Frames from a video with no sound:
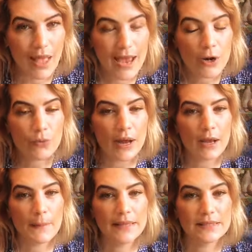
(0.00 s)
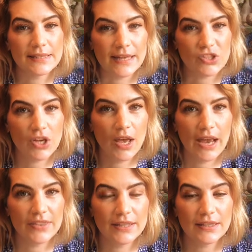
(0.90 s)
I don't recommend sage.
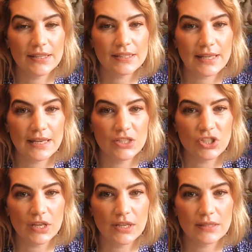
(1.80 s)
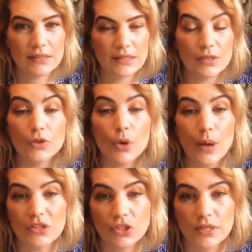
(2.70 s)
I think that sage is, so the
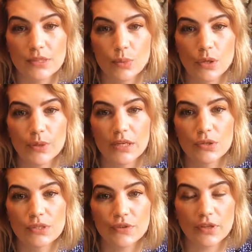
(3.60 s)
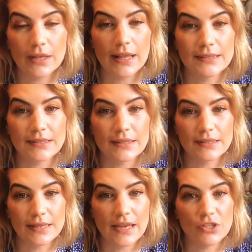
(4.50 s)
question is, what do we use for the cleansing
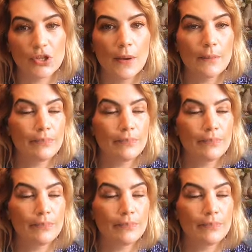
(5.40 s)
sage?